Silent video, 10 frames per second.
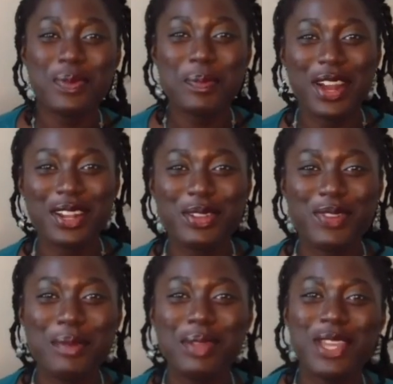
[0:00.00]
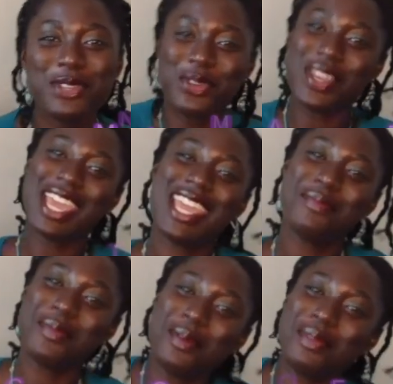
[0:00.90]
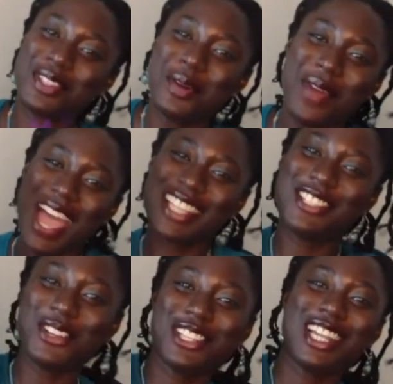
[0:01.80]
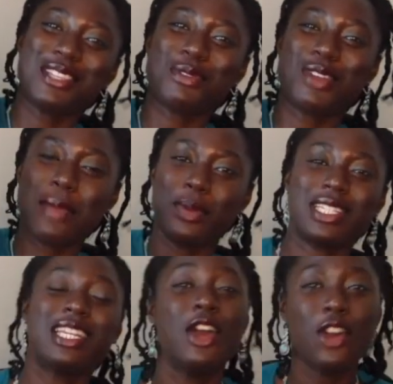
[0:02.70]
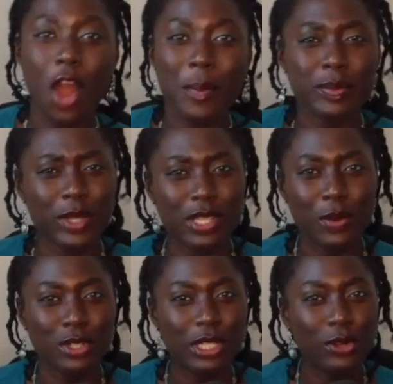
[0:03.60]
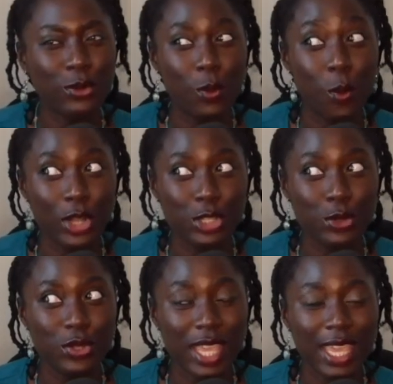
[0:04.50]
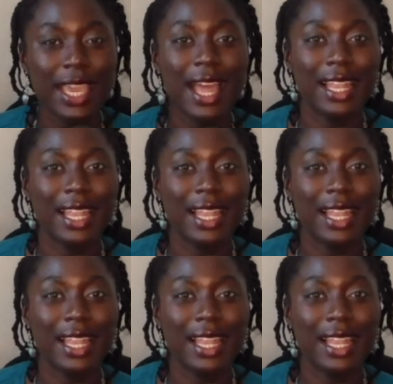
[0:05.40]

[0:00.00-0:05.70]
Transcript: part of the family, make sure you hit bomb stomp, add something to that subscribe button, comment because I want to know what you think,